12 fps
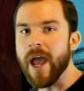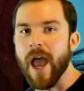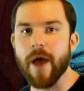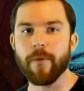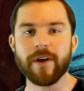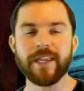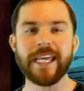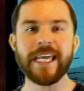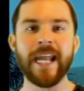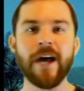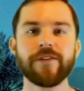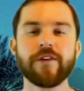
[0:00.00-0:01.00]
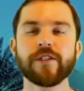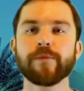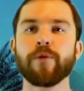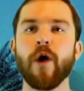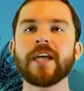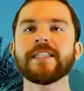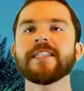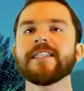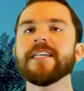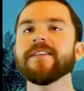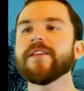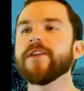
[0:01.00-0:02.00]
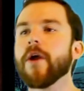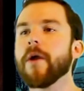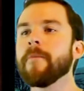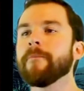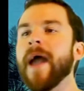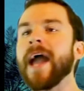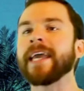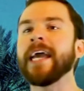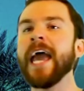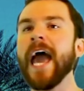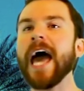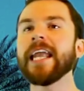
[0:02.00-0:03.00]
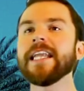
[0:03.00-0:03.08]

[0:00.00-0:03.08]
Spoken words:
And while they get out there, surprised to see that they are back at